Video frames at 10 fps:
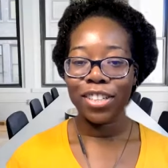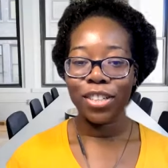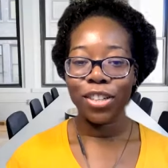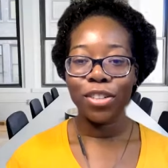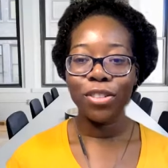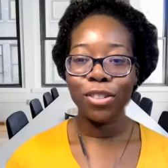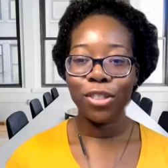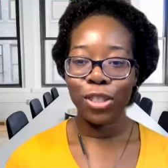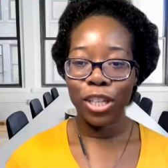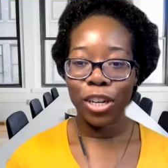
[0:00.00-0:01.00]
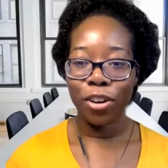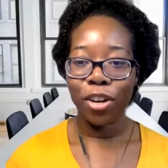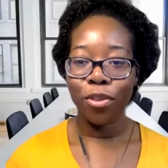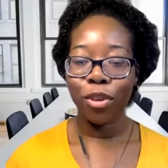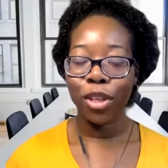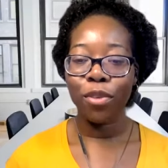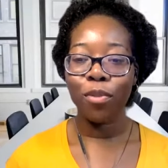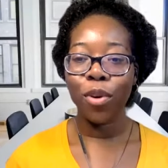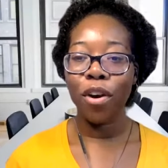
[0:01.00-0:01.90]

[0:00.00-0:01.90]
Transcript: the New Jersey area, really